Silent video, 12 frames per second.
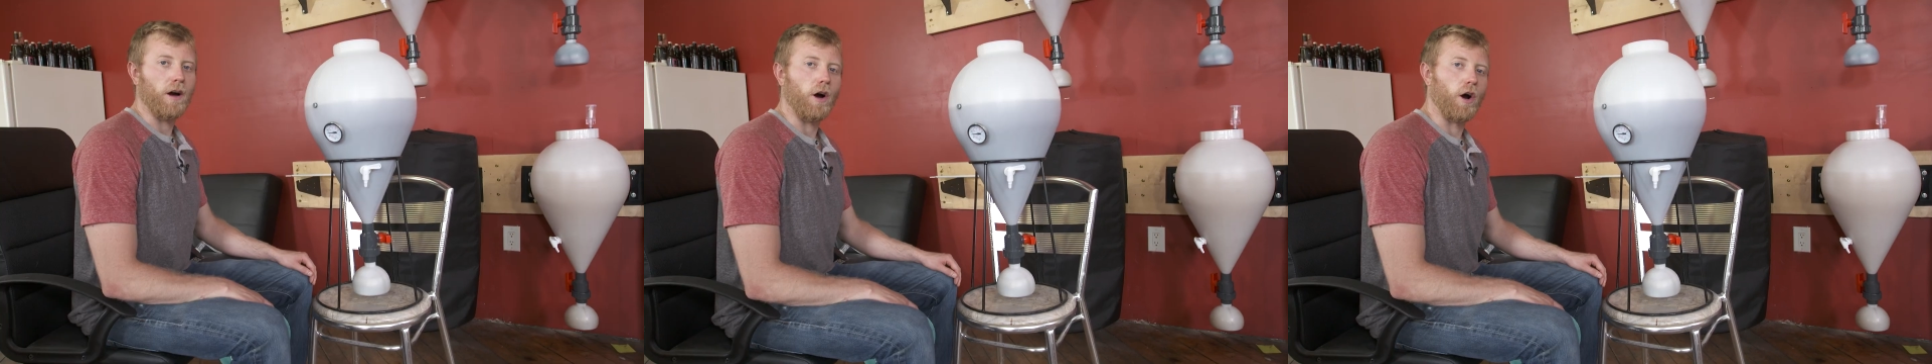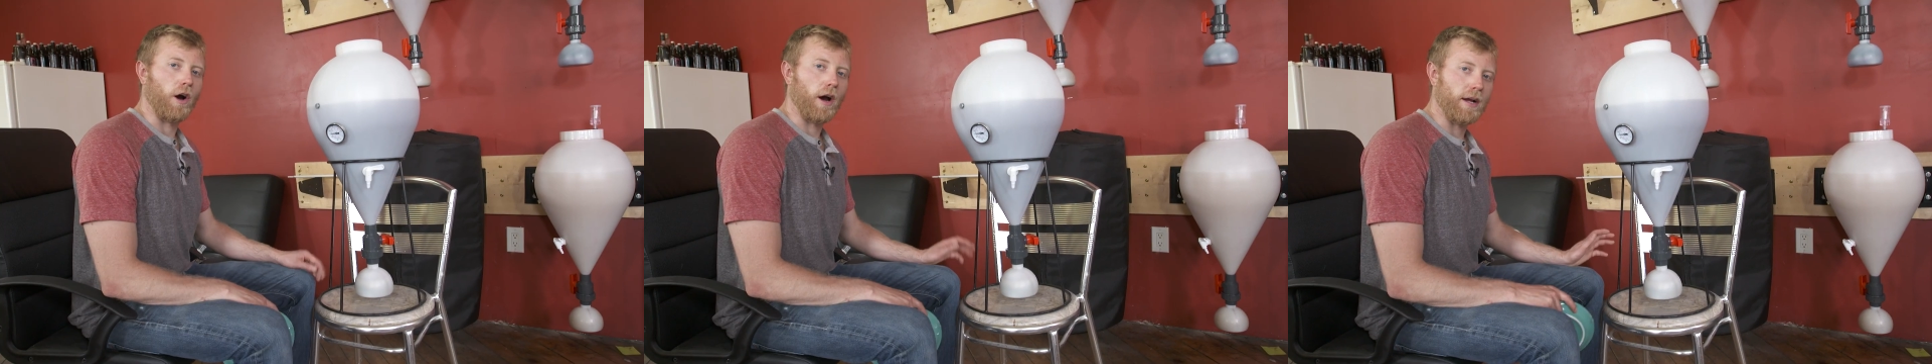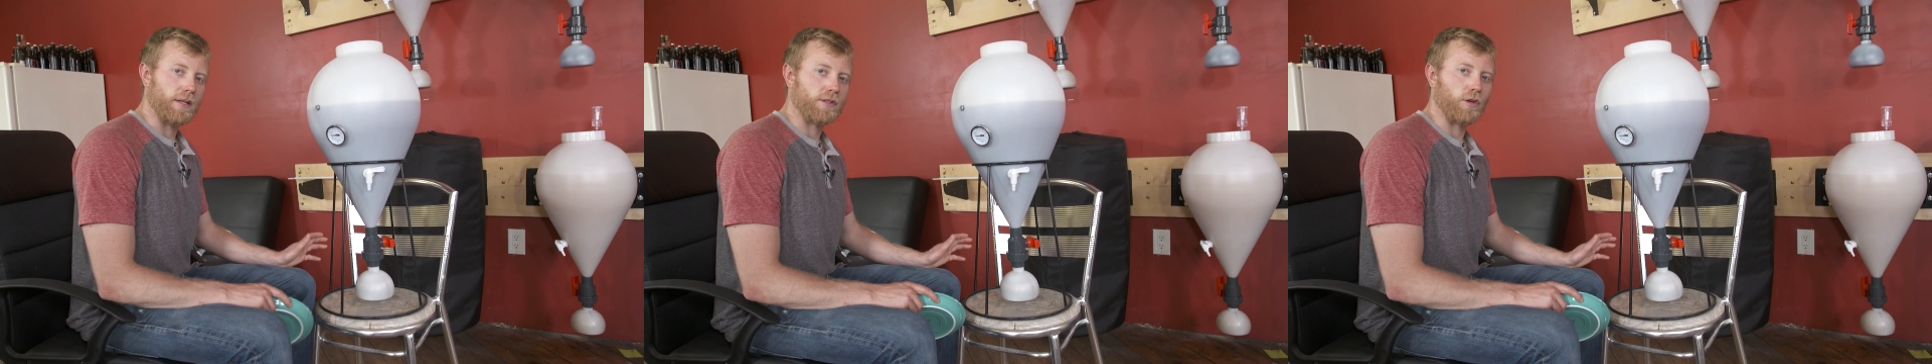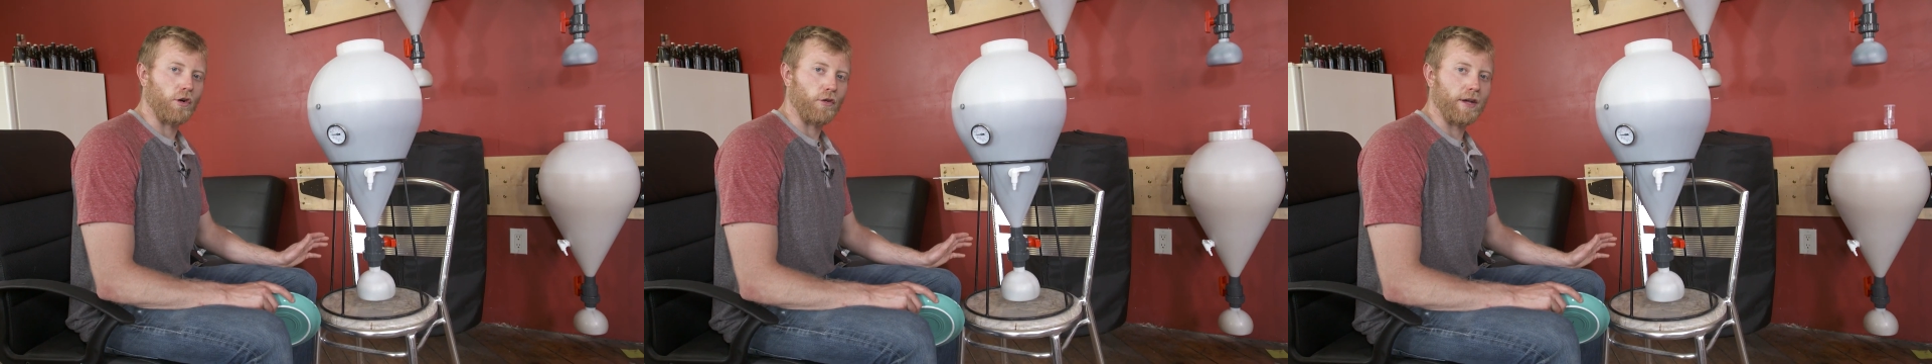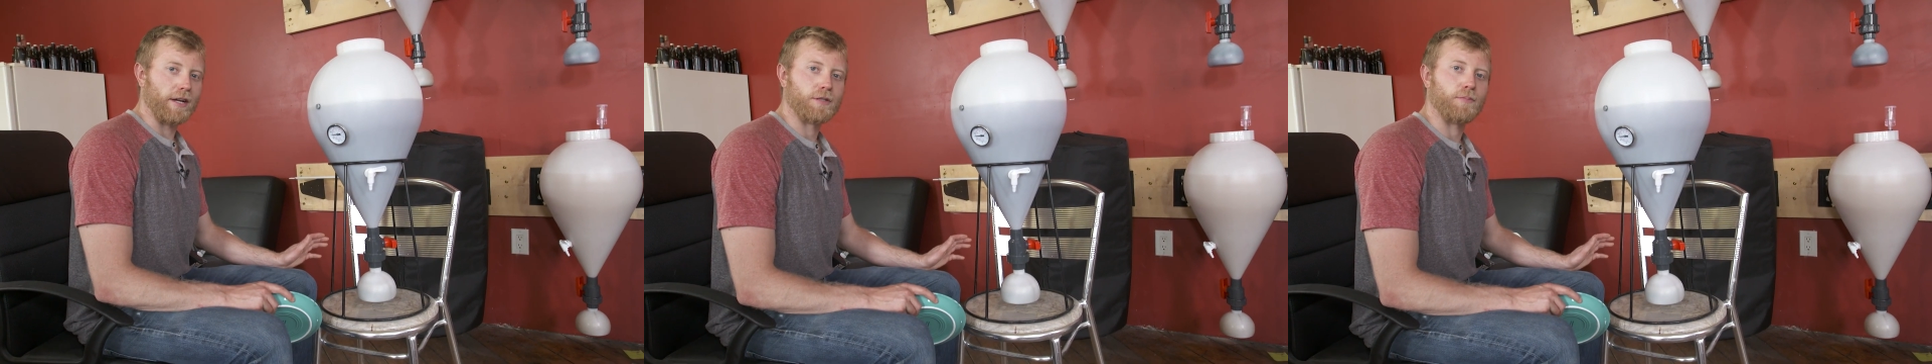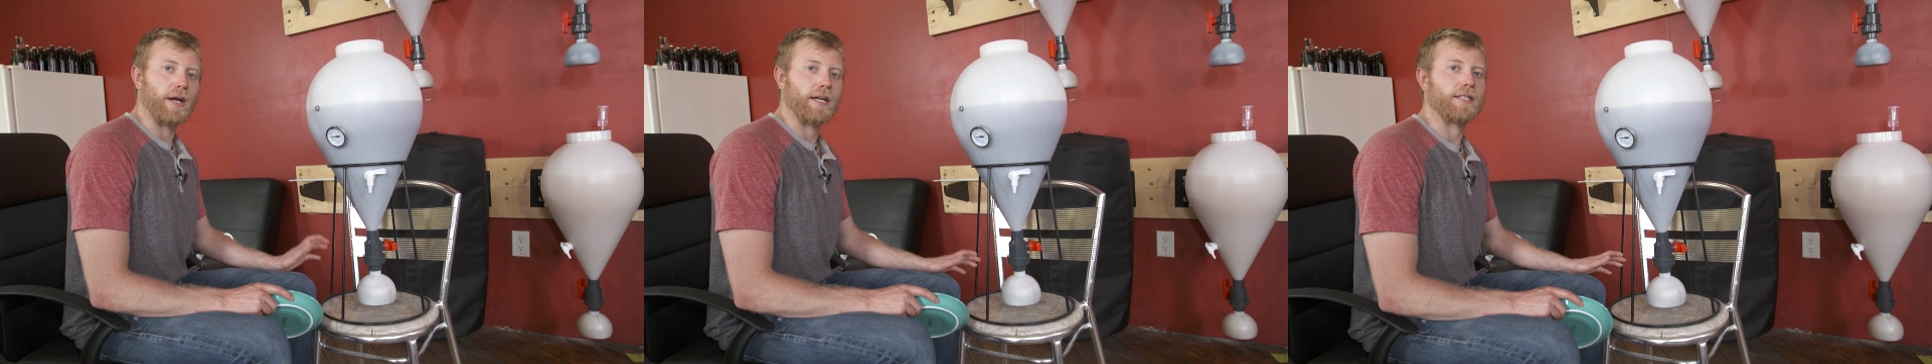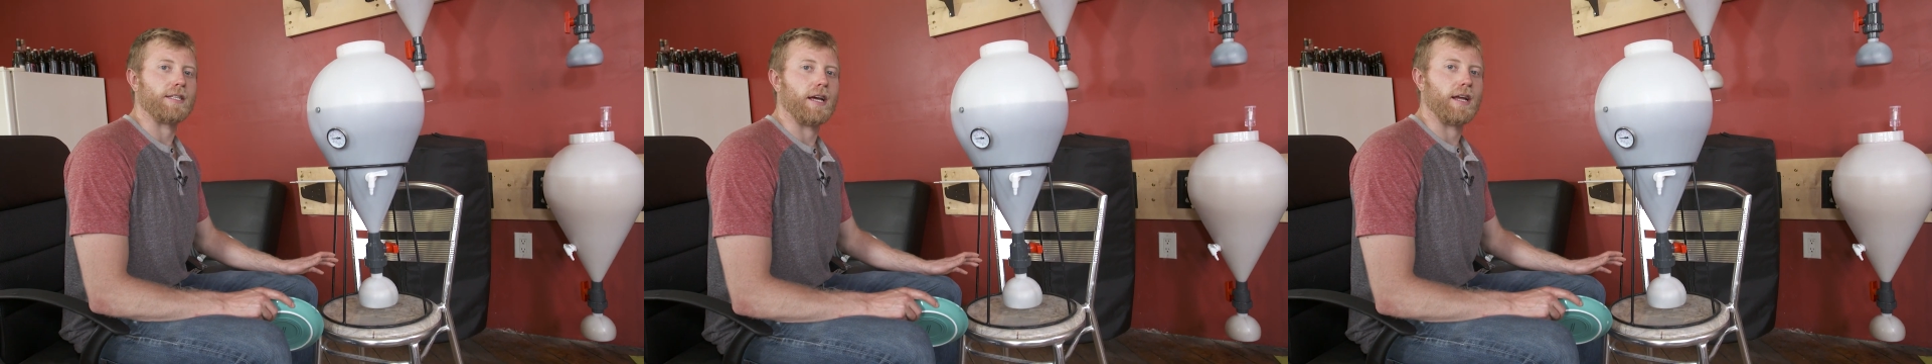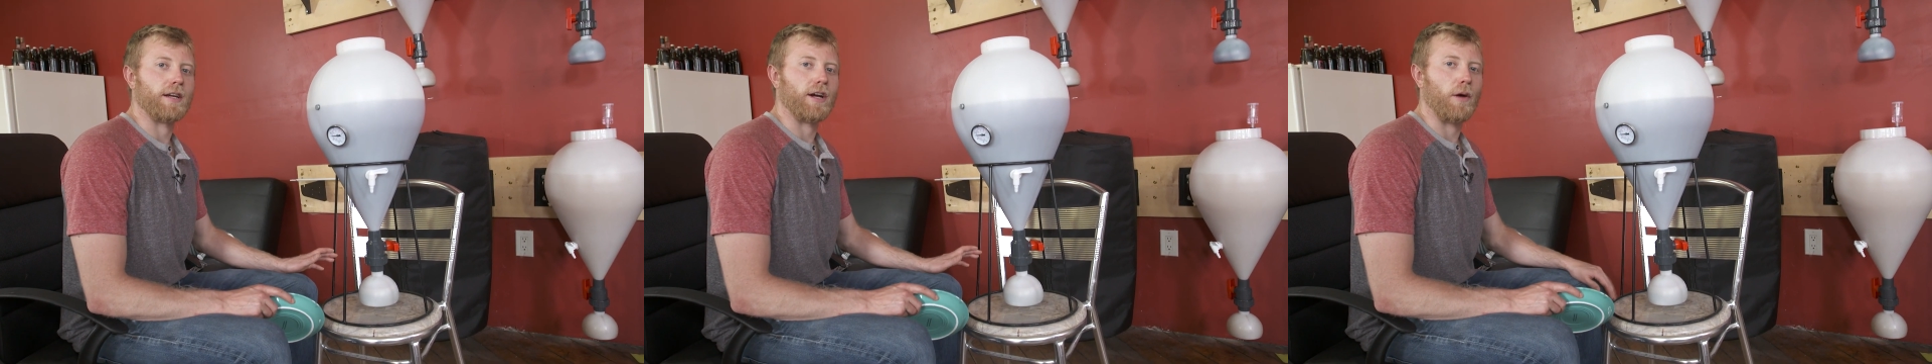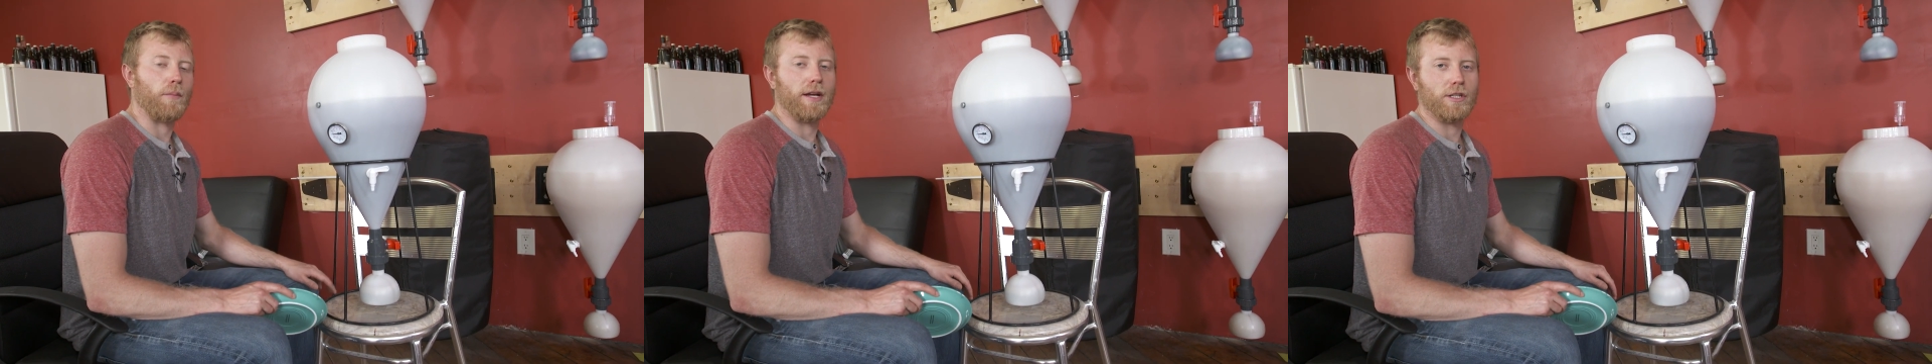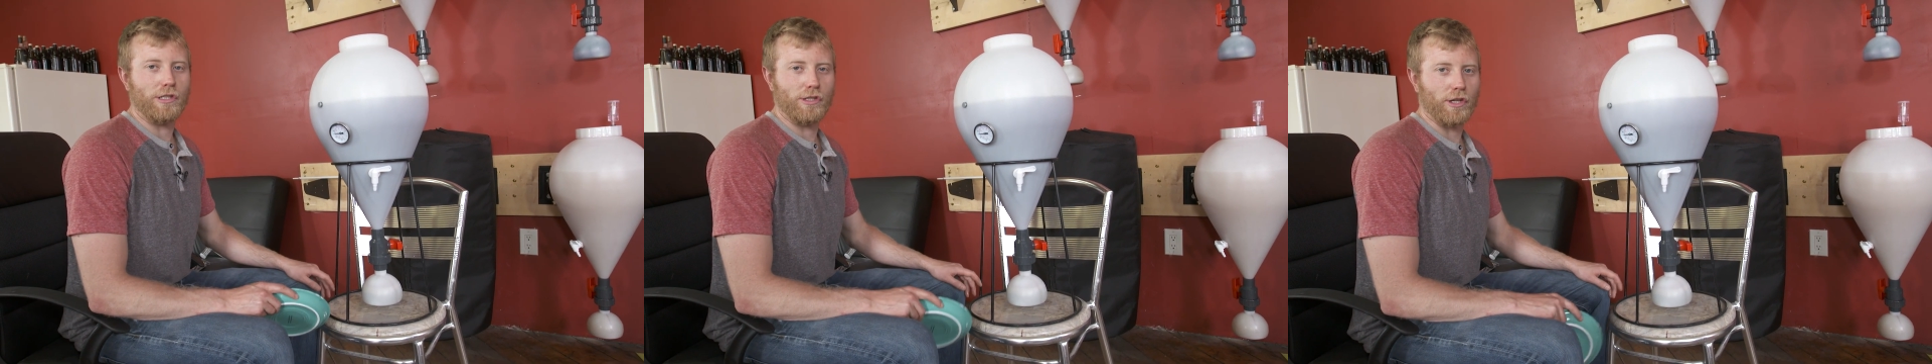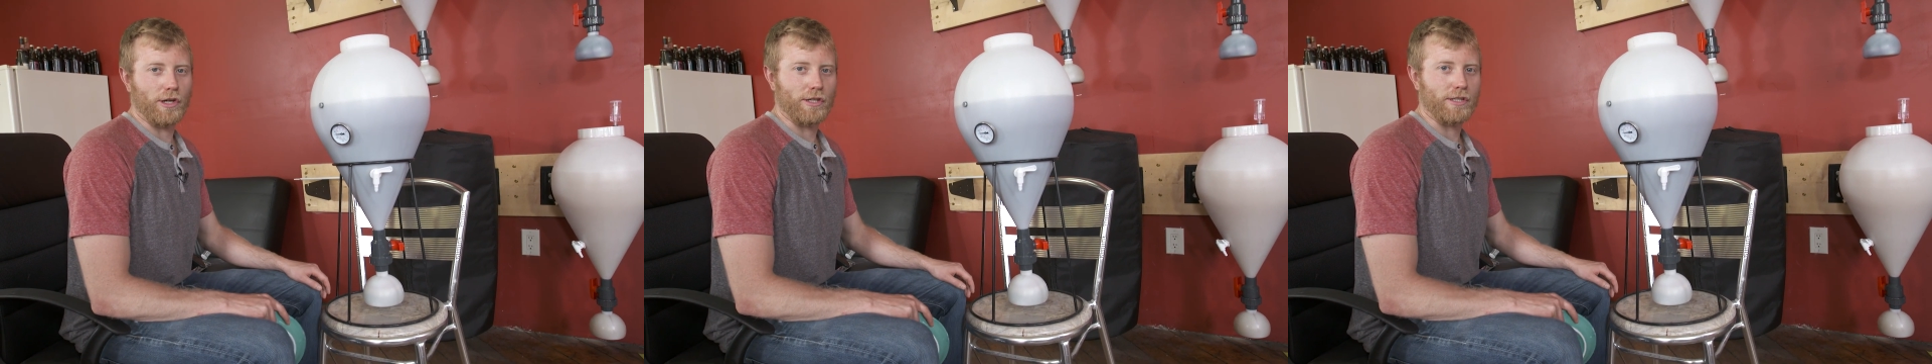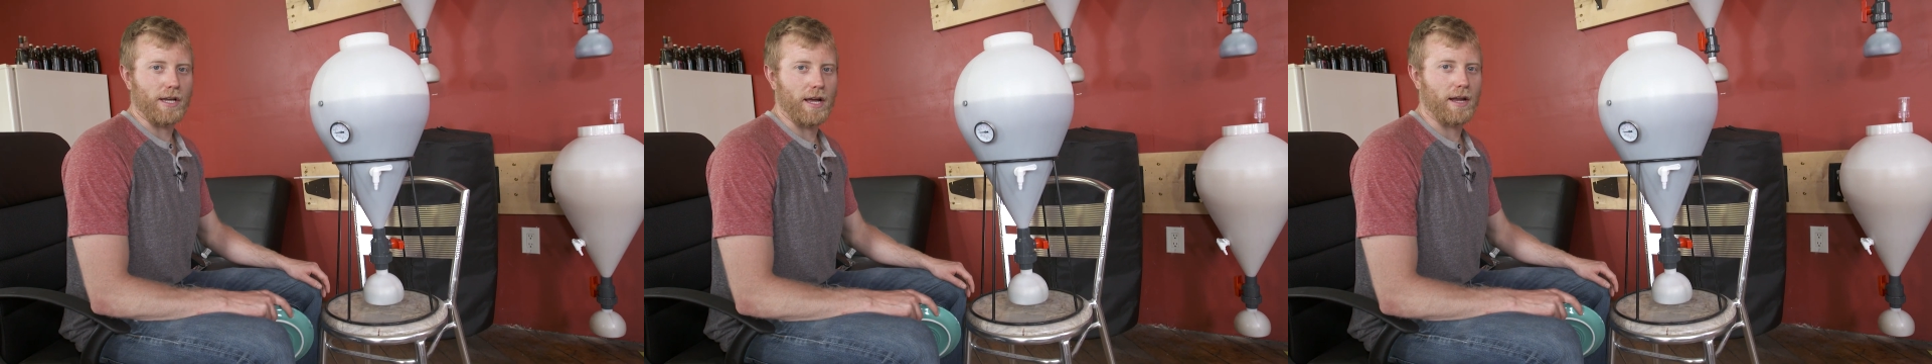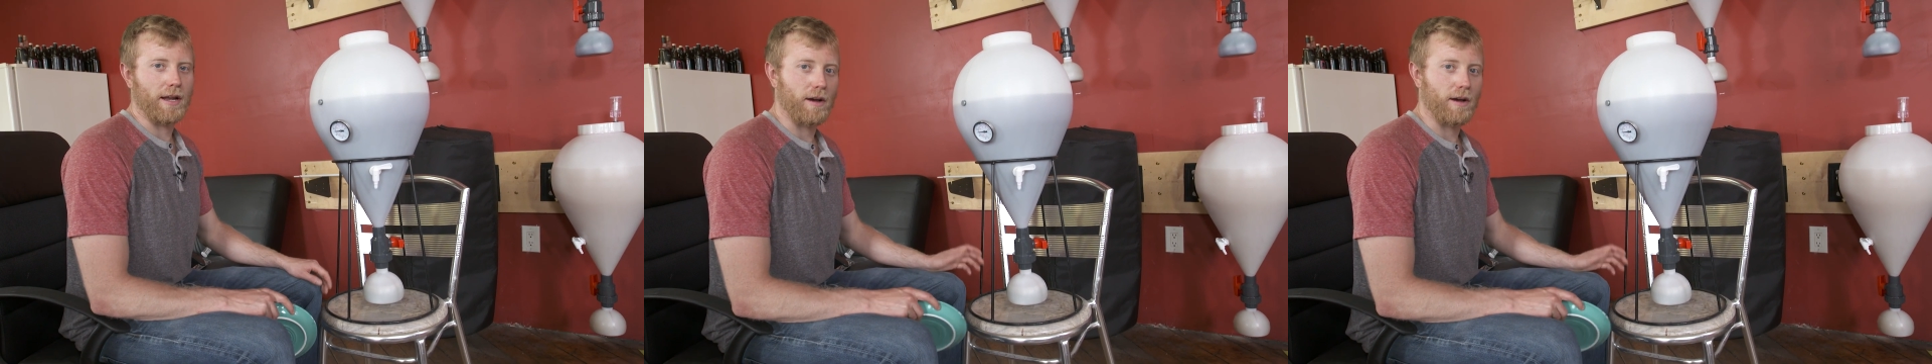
All right, so everything's mixed in, carbonation sugar's in.